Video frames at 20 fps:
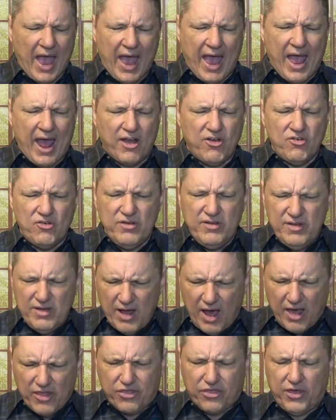and
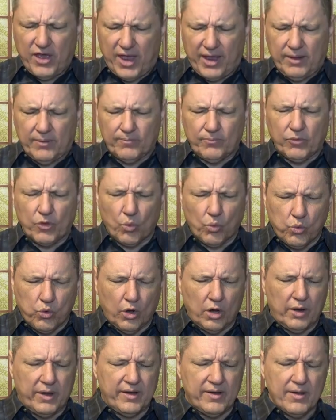nothing
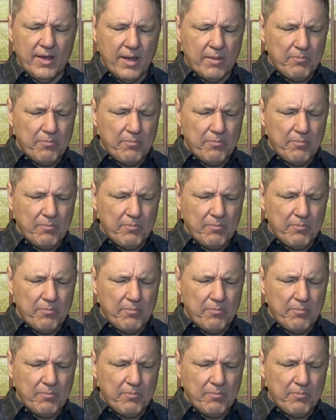would